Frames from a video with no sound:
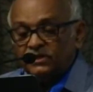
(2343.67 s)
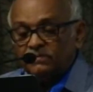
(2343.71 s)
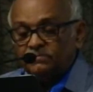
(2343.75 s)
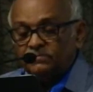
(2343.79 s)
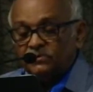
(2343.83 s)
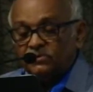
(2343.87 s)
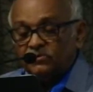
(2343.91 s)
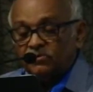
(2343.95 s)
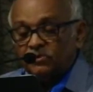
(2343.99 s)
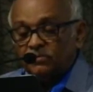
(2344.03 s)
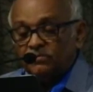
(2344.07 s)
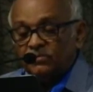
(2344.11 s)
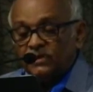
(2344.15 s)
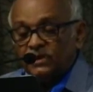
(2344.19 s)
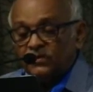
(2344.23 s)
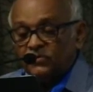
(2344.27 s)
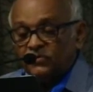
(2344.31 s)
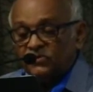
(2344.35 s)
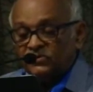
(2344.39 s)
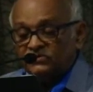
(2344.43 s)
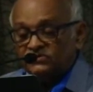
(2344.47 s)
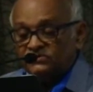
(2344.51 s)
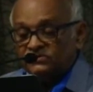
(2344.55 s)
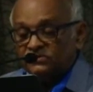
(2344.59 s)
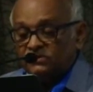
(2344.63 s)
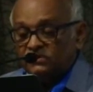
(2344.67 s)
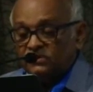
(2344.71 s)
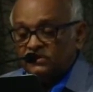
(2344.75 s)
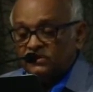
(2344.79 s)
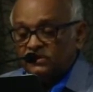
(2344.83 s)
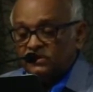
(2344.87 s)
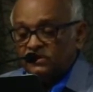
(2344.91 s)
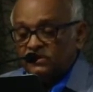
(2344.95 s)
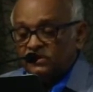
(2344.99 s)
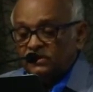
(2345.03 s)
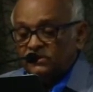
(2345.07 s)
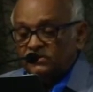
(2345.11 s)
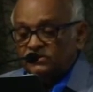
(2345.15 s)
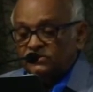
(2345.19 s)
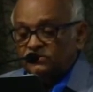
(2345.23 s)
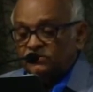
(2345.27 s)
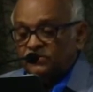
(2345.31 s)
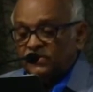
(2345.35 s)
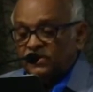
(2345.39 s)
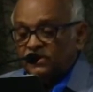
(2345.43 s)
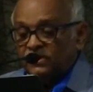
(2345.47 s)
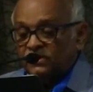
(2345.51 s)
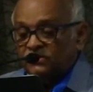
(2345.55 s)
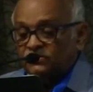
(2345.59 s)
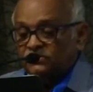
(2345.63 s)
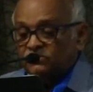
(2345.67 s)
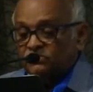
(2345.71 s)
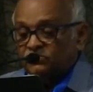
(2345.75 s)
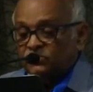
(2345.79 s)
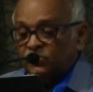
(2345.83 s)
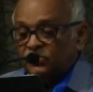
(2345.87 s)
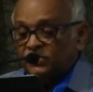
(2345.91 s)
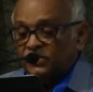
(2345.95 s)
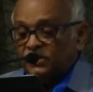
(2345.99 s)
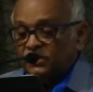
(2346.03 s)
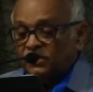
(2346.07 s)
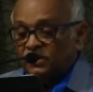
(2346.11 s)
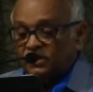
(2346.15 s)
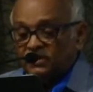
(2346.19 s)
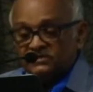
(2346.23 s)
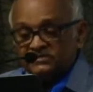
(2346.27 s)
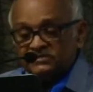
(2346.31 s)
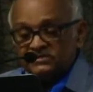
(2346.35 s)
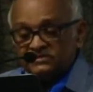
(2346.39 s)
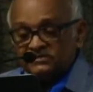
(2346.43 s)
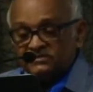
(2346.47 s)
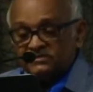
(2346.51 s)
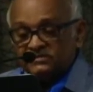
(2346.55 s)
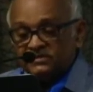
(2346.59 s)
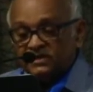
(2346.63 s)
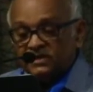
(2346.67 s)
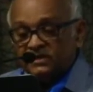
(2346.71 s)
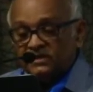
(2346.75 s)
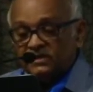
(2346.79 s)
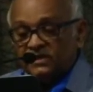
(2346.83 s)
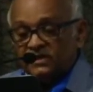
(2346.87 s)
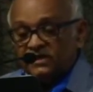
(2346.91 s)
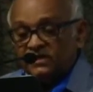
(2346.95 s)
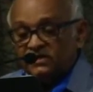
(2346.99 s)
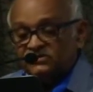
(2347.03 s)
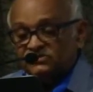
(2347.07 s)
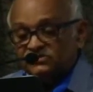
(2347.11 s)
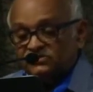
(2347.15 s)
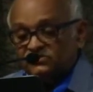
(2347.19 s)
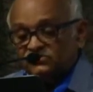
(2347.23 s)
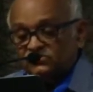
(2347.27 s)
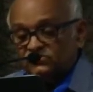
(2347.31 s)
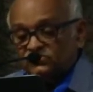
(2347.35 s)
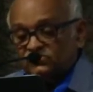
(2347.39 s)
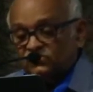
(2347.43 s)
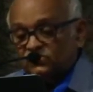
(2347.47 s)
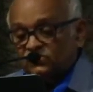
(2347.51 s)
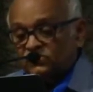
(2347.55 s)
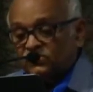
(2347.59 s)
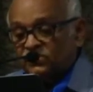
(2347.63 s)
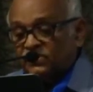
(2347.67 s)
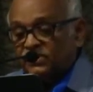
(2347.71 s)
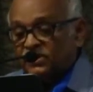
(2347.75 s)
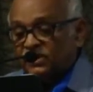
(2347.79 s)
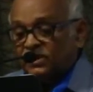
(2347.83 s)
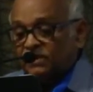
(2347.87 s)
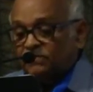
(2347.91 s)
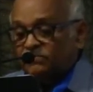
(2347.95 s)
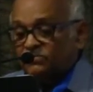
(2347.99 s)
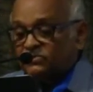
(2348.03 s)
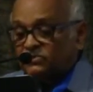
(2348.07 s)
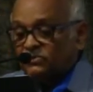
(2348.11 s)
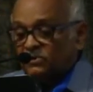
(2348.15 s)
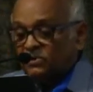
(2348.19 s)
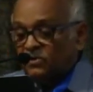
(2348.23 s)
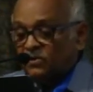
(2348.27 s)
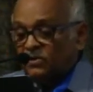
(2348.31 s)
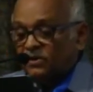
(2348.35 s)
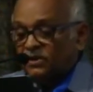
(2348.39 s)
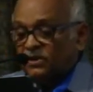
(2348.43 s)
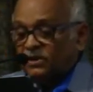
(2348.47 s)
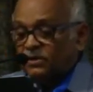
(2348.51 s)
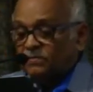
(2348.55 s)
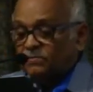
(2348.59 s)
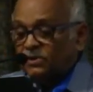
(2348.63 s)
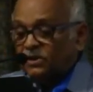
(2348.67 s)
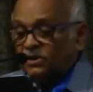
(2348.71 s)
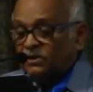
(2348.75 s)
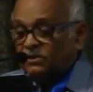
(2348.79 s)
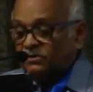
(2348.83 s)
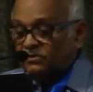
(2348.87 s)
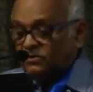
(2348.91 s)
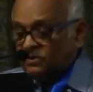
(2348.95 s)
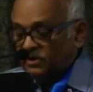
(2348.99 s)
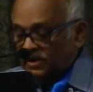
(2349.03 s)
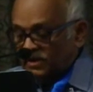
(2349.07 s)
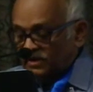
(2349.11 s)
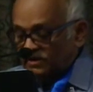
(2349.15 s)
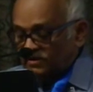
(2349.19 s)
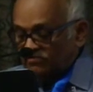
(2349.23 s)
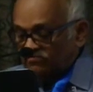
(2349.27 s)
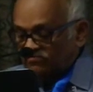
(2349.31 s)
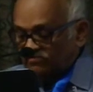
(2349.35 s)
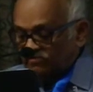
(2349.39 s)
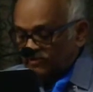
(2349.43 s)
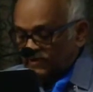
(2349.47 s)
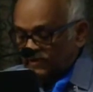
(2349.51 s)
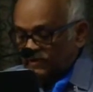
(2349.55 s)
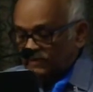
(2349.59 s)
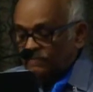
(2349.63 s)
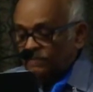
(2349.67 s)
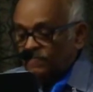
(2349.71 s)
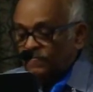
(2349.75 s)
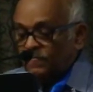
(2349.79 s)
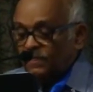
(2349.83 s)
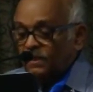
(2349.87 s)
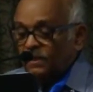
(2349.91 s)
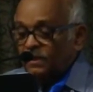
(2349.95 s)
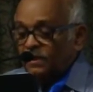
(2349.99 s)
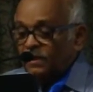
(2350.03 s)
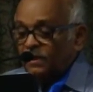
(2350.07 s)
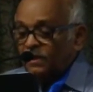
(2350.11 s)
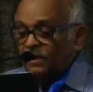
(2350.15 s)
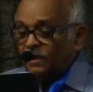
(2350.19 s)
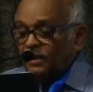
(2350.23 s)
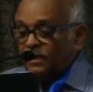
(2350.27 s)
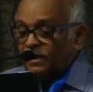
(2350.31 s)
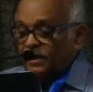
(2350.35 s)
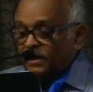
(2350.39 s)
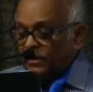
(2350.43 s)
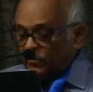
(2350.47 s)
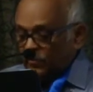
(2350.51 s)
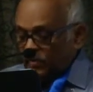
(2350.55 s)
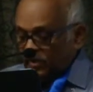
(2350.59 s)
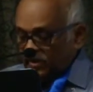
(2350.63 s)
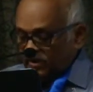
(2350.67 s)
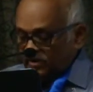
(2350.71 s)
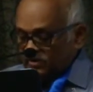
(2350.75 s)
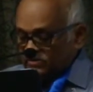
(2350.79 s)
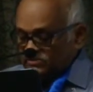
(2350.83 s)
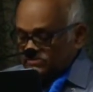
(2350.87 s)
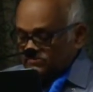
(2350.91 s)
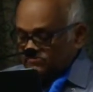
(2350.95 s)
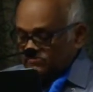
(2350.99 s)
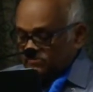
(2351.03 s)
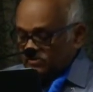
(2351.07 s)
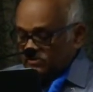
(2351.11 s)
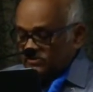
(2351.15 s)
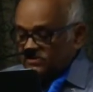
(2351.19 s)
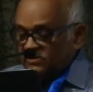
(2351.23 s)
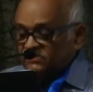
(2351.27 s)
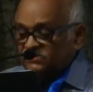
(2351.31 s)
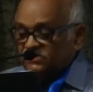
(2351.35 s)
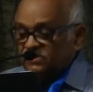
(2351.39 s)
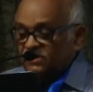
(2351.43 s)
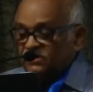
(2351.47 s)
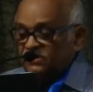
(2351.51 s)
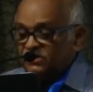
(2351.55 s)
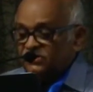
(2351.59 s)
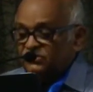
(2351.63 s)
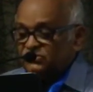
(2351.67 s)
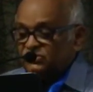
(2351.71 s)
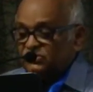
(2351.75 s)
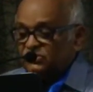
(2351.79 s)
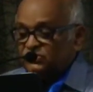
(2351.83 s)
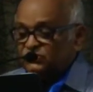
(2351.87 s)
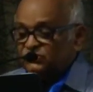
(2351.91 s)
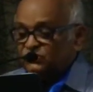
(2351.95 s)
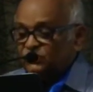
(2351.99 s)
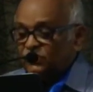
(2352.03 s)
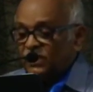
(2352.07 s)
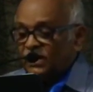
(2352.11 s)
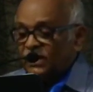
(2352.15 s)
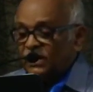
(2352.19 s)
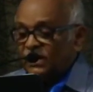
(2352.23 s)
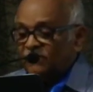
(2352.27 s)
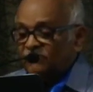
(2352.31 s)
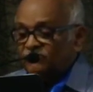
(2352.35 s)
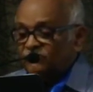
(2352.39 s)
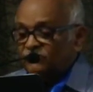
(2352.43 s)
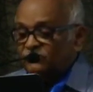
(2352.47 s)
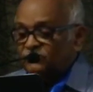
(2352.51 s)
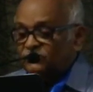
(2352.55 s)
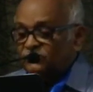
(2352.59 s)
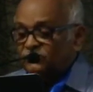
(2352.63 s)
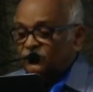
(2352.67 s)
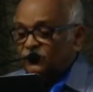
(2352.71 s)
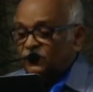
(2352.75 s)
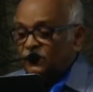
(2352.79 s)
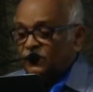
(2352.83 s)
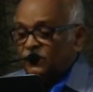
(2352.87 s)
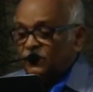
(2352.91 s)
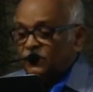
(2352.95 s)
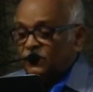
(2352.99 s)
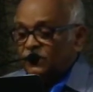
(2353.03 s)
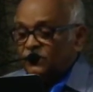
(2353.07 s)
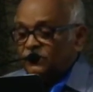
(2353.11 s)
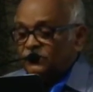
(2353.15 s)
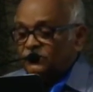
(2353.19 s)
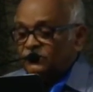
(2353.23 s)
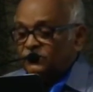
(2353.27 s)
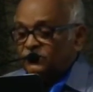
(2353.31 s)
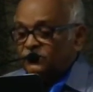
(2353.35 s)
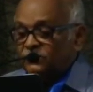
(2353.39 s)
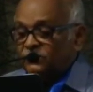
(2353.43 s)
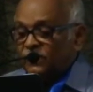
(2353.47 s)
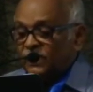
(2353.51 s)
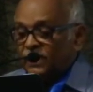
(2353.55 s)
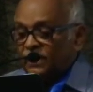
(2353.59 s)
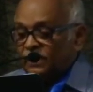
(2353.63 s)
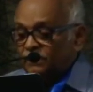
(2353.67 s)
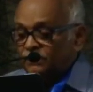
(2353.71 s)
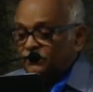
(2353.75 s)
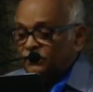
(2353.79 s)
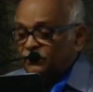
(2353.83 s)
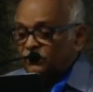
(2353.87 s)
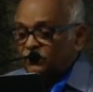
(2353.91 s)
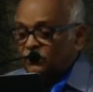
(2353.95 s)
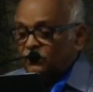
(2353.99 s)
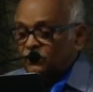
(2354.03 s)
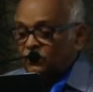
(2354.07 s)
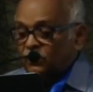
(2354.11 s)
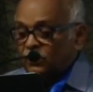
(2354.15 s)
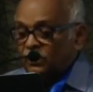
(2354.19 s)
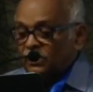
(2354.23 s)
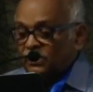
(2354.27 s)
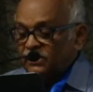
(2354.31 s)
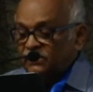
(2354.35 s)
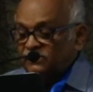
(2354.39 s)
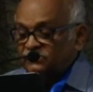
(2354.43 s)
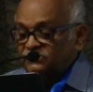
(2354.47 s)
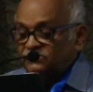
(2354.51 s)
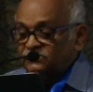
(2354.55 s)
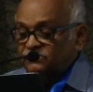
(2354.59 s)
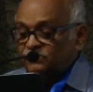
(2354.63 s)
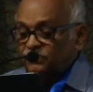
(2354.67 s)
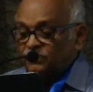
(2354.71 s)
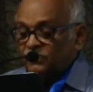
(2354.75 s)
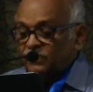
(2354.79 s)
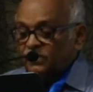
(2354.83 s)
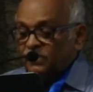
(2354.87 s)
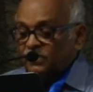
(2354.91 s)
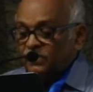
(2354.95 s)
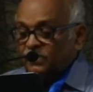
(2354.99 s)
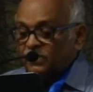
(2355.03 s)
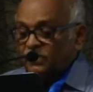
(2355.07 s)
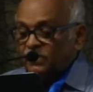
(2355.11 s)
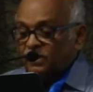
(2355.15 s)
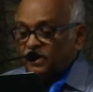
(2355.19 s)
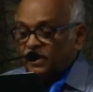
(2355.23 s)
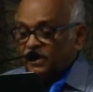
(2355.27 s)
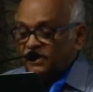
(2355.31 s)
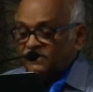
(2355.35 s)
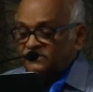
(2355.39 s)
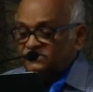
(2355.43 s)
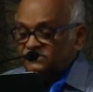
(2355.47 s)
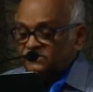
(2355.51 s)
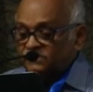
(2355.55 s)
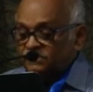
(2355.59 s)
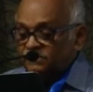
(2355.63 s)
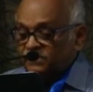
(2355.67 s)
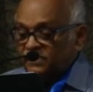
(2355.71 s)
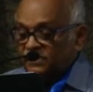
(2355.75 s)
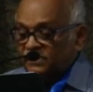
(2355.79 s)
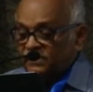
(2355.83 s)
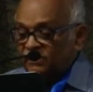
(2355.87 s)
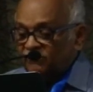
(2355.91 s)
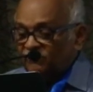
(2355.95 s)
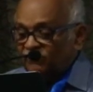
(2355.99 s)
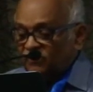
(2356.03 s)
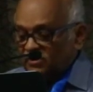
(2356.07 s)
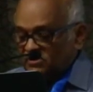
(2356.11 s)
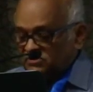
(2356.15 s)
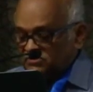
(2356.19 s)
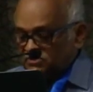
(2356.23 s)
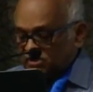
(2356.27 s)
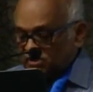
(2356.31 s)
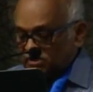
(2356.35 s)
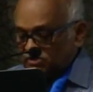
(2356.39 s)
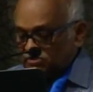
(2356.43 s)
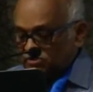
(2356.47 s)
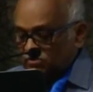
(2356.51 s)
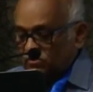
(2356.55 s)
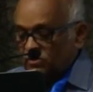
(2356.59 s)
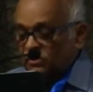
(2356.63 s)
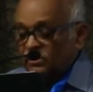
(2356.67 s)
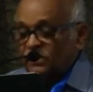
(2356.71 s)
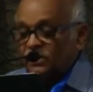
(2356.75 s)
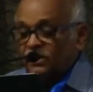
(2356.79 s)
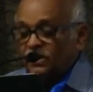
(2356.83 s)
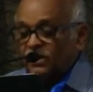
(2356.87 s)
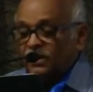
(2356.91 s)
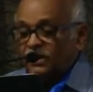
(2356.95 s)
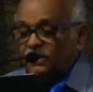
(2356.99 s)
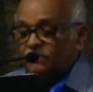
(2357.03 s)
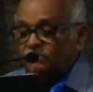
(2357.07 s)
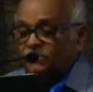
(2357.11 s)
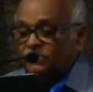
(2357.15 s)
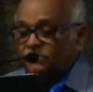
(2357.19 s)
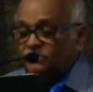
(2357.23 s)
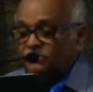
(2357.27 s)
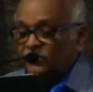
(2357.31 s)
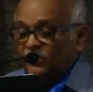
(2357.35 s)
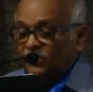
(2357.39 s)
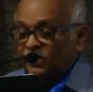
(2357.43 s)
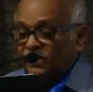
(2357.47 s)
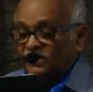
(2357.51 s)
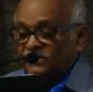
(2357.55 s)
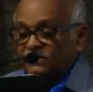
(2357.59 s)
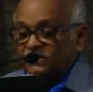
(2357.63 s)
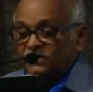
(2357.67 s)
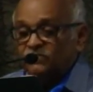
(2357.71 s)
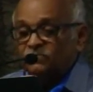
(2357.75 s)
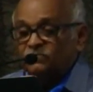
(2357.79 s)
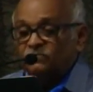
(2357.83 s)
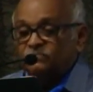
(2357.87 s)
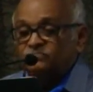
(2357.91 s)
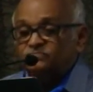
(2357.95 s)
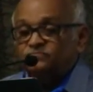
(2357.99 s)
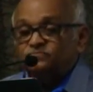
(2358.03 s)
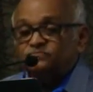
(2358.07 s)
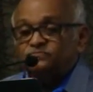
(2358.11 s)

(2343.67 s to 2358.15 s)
keep normal hours, to make it to morning classes, get the kids to school on time, or keeping it to 9 to 5. An awareness of all these conditions would allow you to help your colleagues catch up a different schedule and be productive.